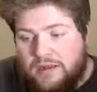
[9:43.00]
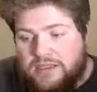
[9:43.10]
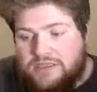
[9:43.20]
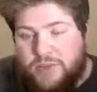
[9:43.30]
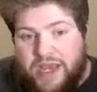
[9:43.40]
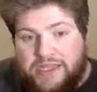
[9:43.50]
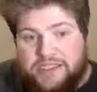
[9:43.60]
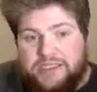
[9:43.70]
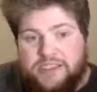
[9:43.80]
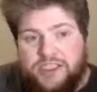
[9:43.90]

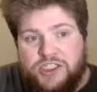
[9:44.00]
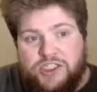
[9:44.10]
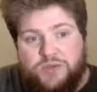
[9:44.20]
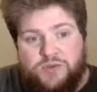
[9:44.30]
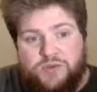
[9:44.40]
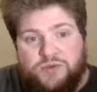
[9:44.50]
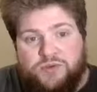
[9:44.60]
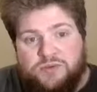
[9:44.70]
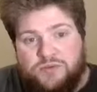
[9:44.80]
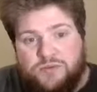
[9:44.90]
space to do
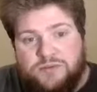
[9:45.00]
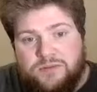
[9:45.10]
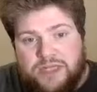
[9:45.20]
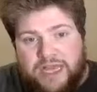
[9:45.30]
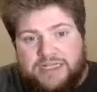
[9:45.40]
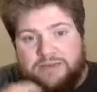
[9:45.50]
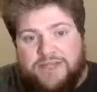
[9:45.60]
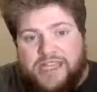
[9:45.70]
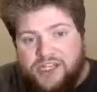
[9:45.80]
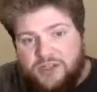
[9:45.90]

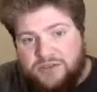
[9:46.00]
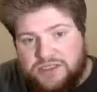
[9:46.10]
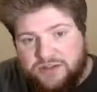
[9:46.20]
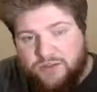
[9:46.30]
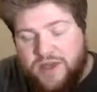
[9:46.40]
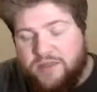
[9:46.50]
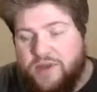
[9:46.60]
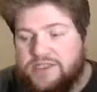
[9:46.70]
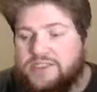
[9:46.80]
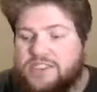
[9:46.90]
adaptational stuff with,
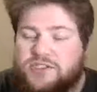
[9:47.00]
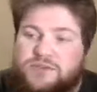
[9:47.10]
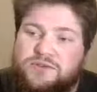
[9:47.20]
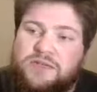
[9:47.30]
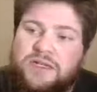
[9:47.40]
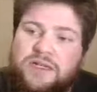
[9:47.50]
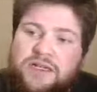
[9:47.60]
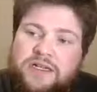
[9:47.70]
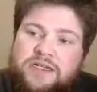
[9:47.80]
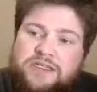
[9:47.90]
because you could do
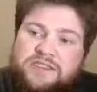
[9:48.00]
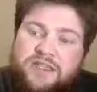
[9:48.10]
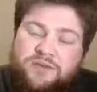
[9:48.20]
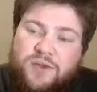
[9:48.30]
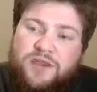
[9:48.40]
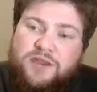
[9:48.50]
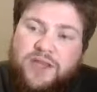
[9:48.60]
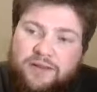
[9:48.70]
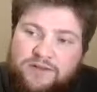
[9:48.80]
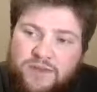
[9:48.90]
stuff with
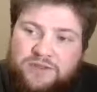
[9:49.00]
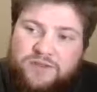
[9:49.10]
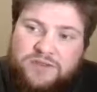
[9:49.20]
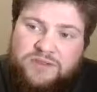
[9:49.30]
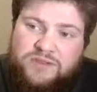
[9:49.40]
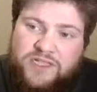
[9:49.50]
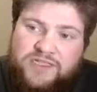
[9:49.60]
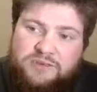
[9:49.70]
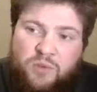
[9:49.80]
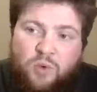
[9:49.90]
Captain Marvel
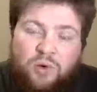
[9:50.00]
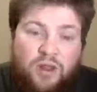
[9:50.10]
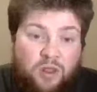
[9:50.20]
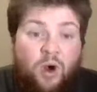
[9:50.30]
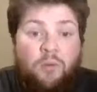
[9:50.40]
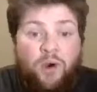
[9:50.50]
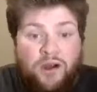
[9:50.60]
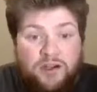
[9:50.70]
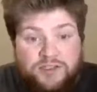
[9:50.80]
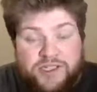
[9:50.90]
that's a lot more
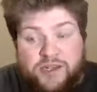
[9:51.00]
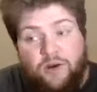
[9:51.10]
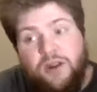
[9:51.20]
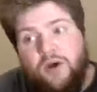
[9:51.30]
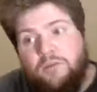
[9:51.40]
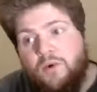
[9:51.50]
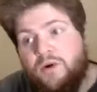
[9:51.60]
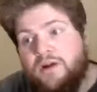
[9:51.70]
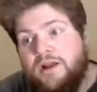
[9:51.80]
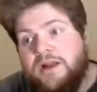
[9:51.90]
cartoony or a lot
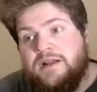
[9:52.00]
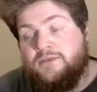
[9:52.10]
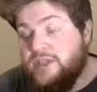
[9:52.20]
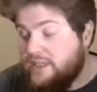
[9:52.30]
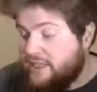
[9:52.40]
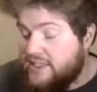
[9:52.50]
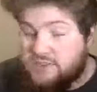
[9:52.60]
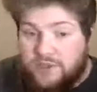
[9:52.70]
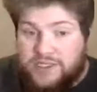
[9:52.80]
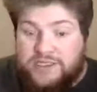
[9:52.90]
more real, like this
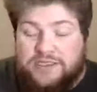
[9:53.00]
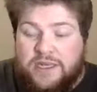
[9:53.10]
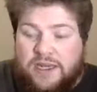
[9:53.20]
one is,